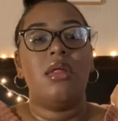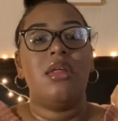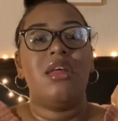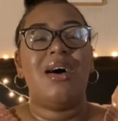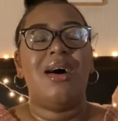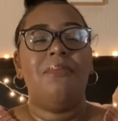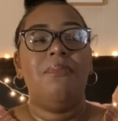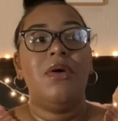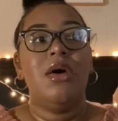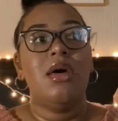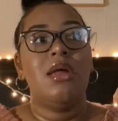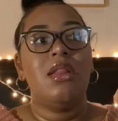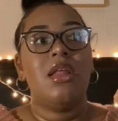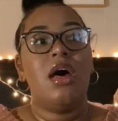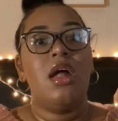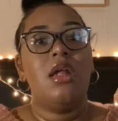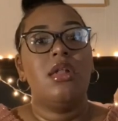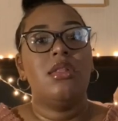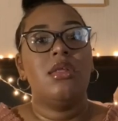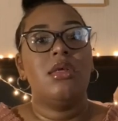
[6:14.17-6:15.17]
I put a
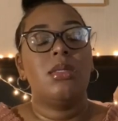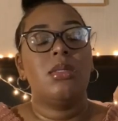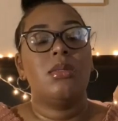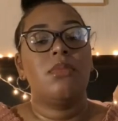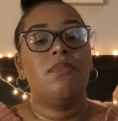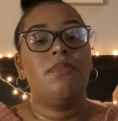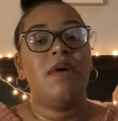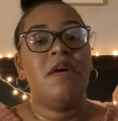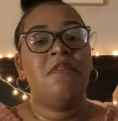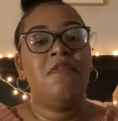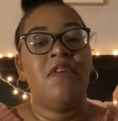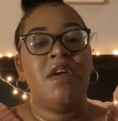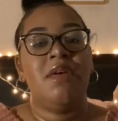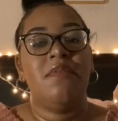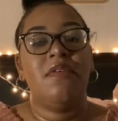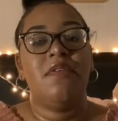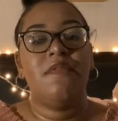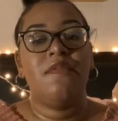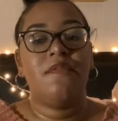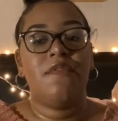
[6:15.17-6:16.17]
lot of my
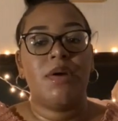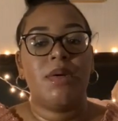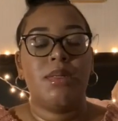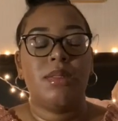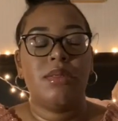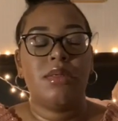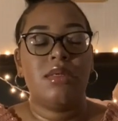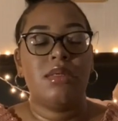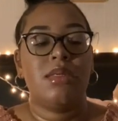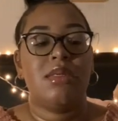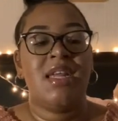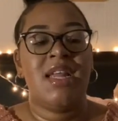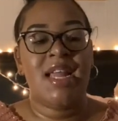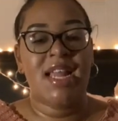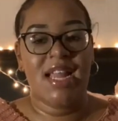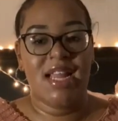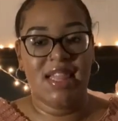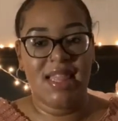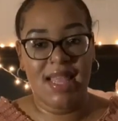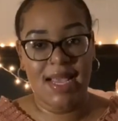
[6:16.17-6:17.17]
favorite verses
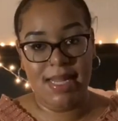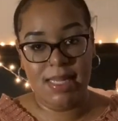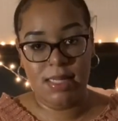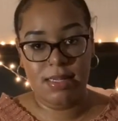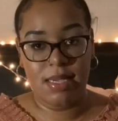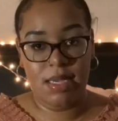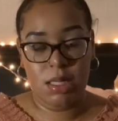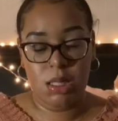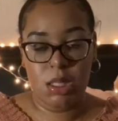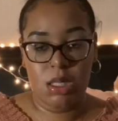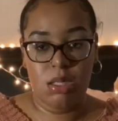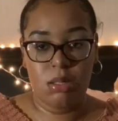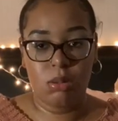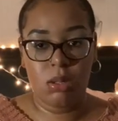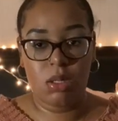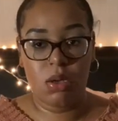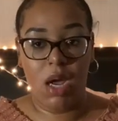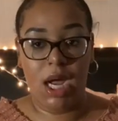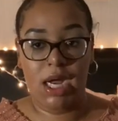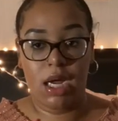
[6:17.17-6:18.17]
in that section,
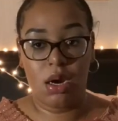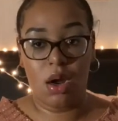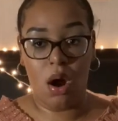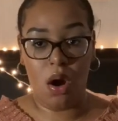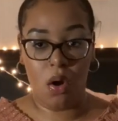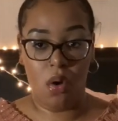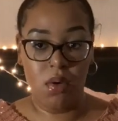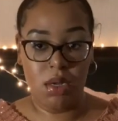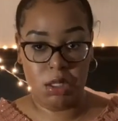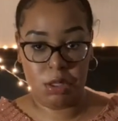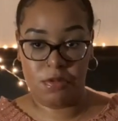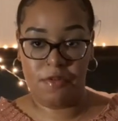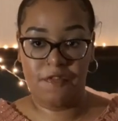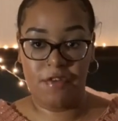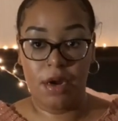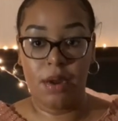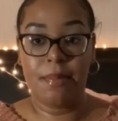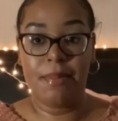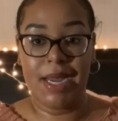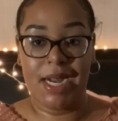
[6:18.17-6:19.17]
so I can always
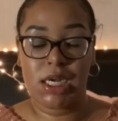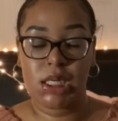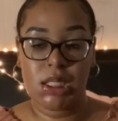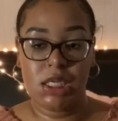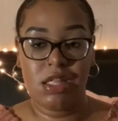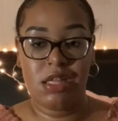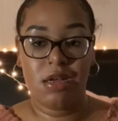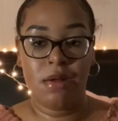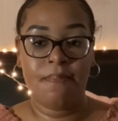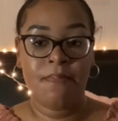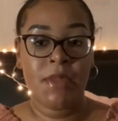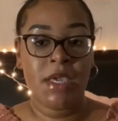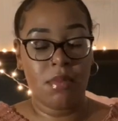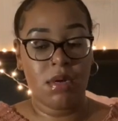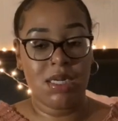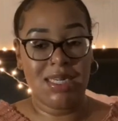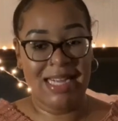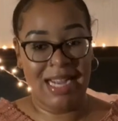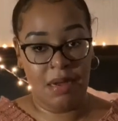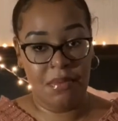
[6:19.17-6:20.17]
refer back to them.
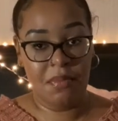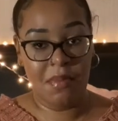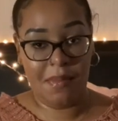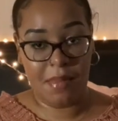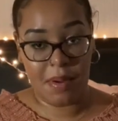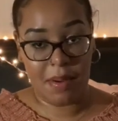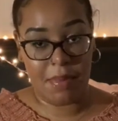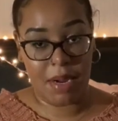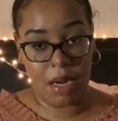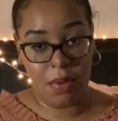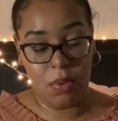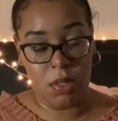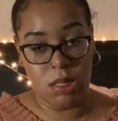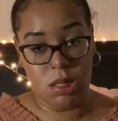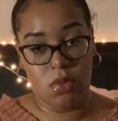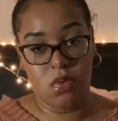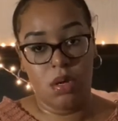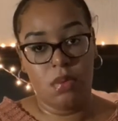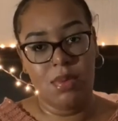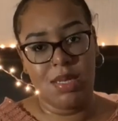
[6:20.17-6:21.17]
My tab in my Bible
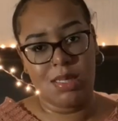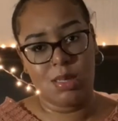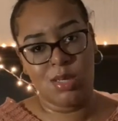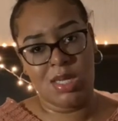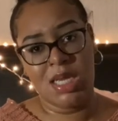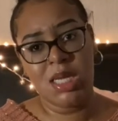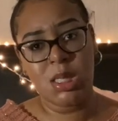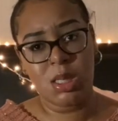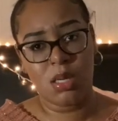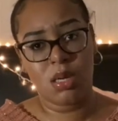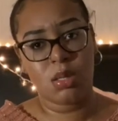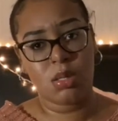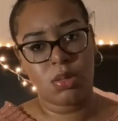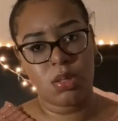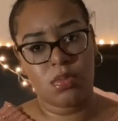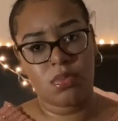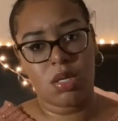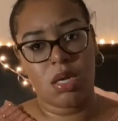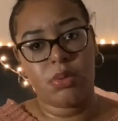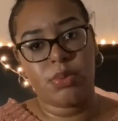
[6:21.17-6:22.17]
is low, but it's easier
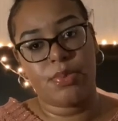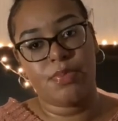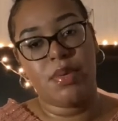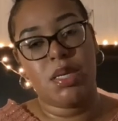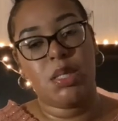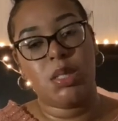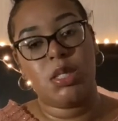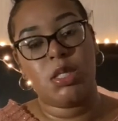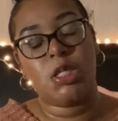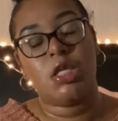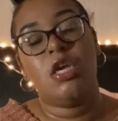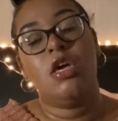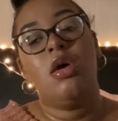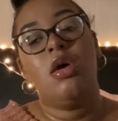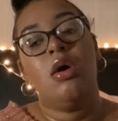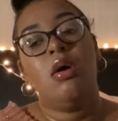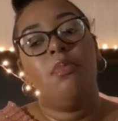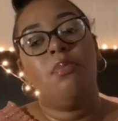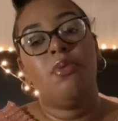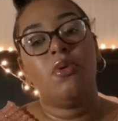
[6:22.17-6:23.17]
sometimes for me to just
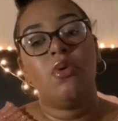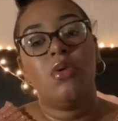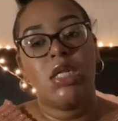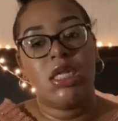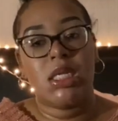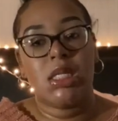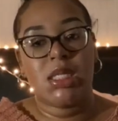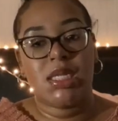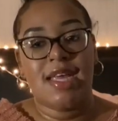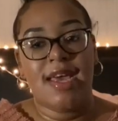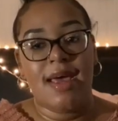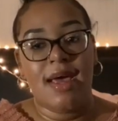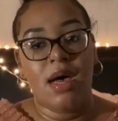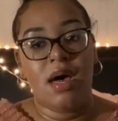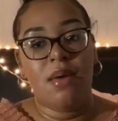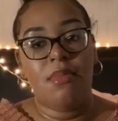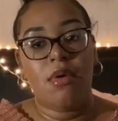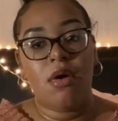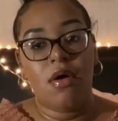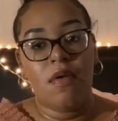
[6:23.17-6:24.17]
pull this
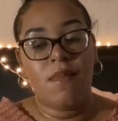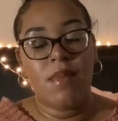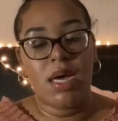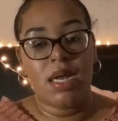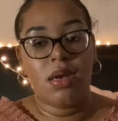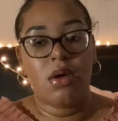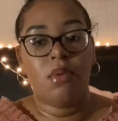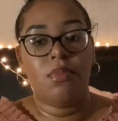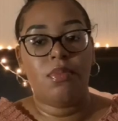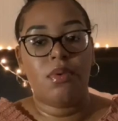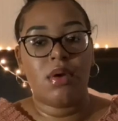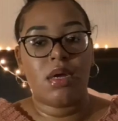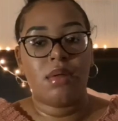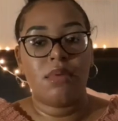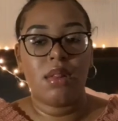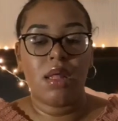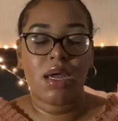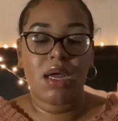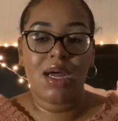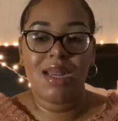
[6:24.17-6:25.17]
tab of my notebook
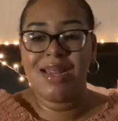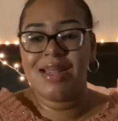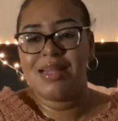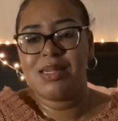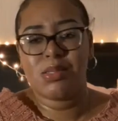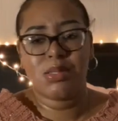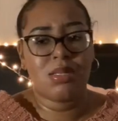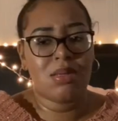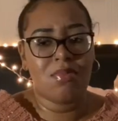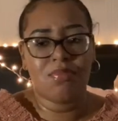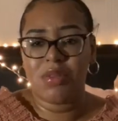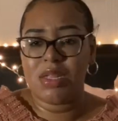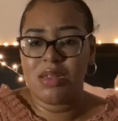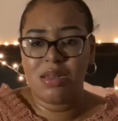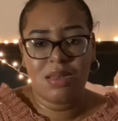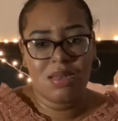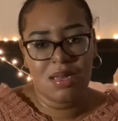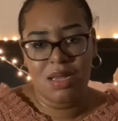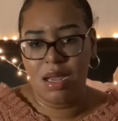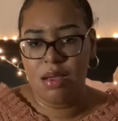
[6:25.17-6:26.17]
and like, I need
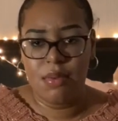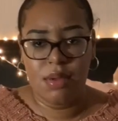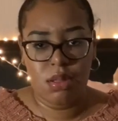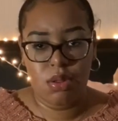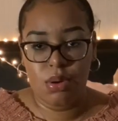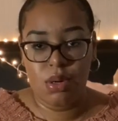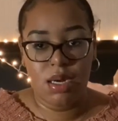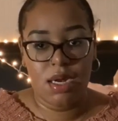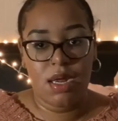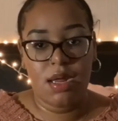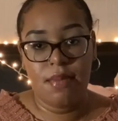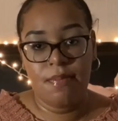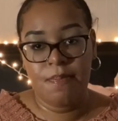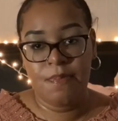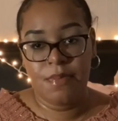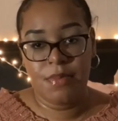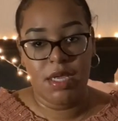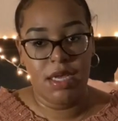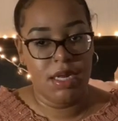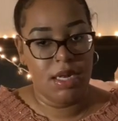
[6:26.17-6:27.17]
something to get me through today,
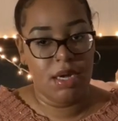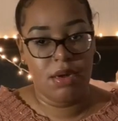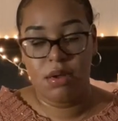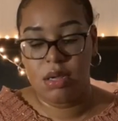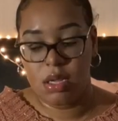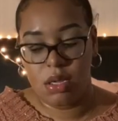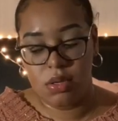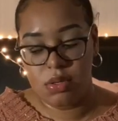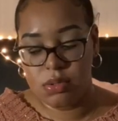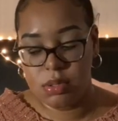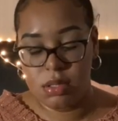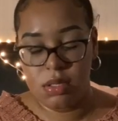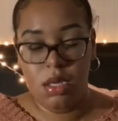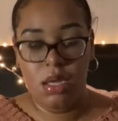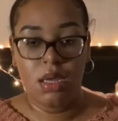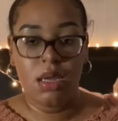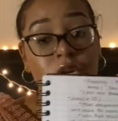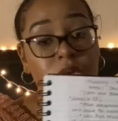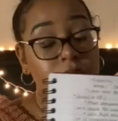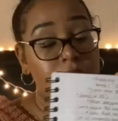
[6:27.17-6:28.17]
and there it goes.
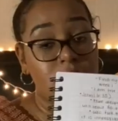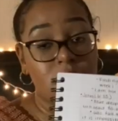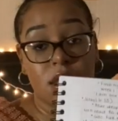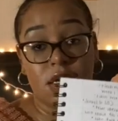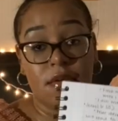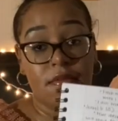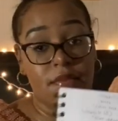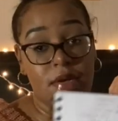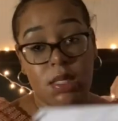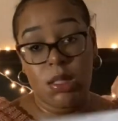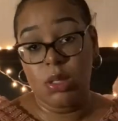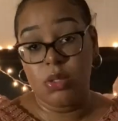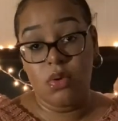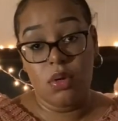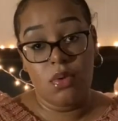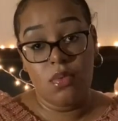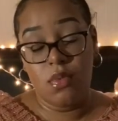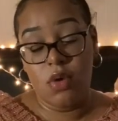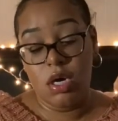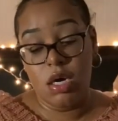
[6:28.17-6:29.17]
To invest you
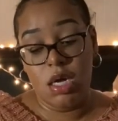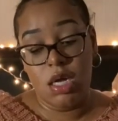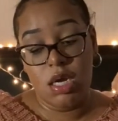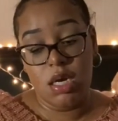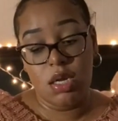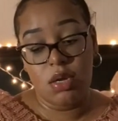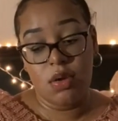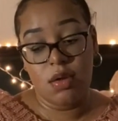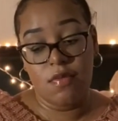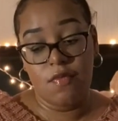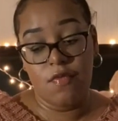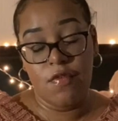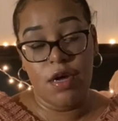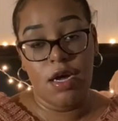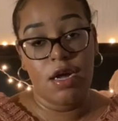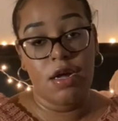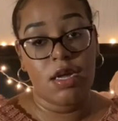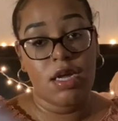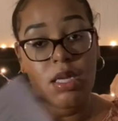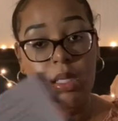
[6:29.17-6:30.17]
on one, you can
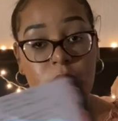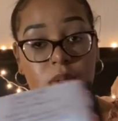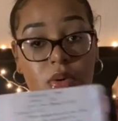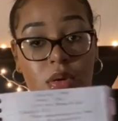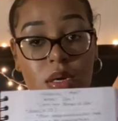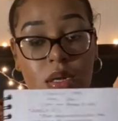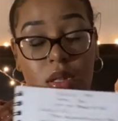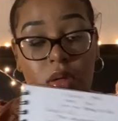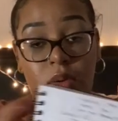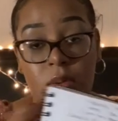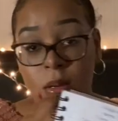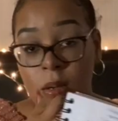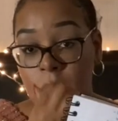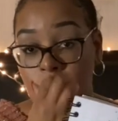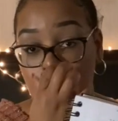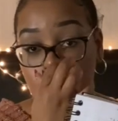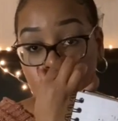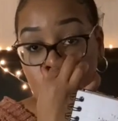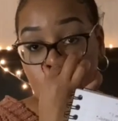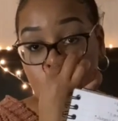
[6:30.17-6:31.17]
get you in a little
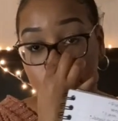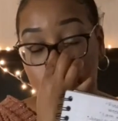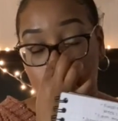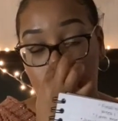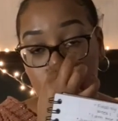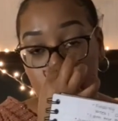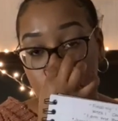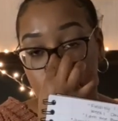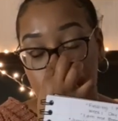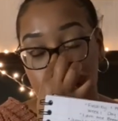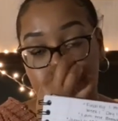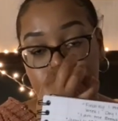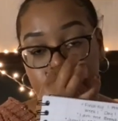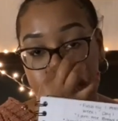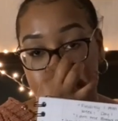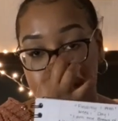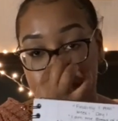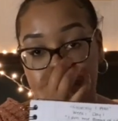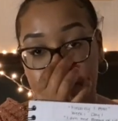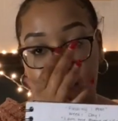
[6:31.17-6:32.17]
notebook,
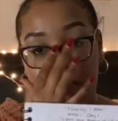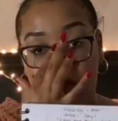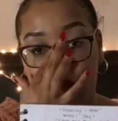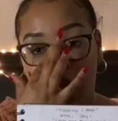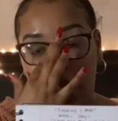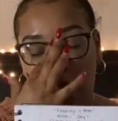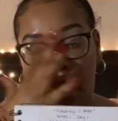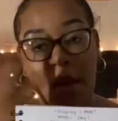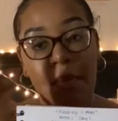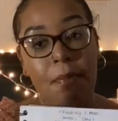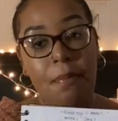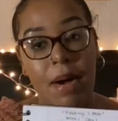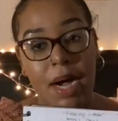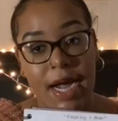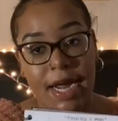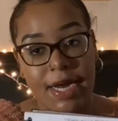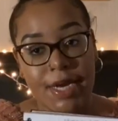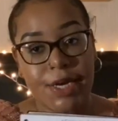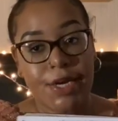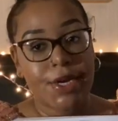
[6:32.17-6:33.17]
a
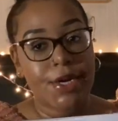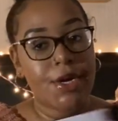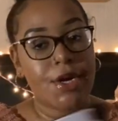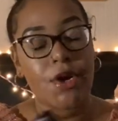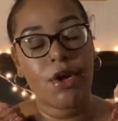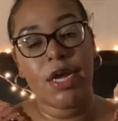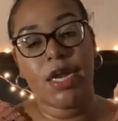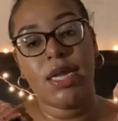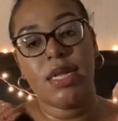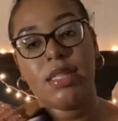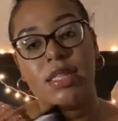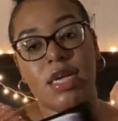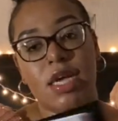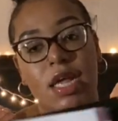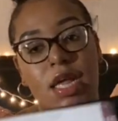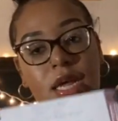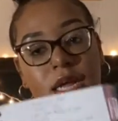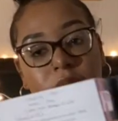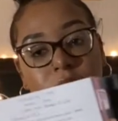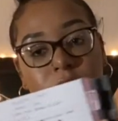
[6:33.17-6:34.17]
binder,
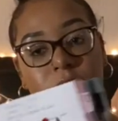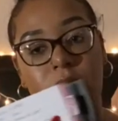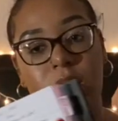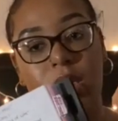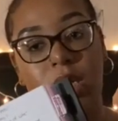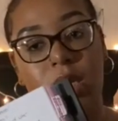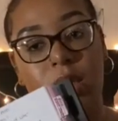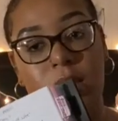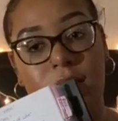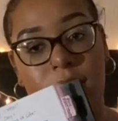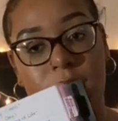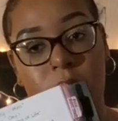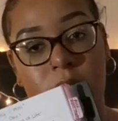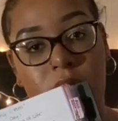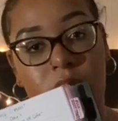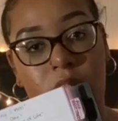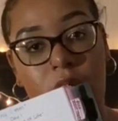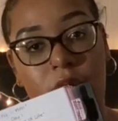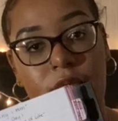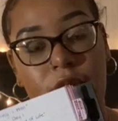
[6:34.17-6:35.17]
anything, and just kind of section
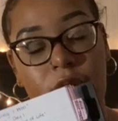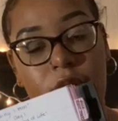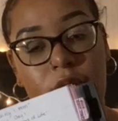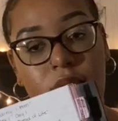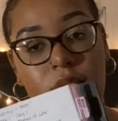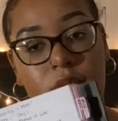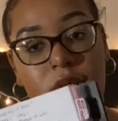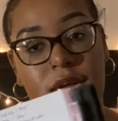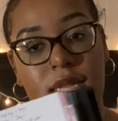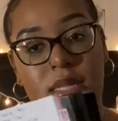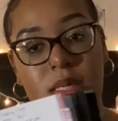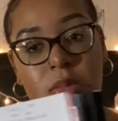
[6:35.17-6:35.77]
it off how you like.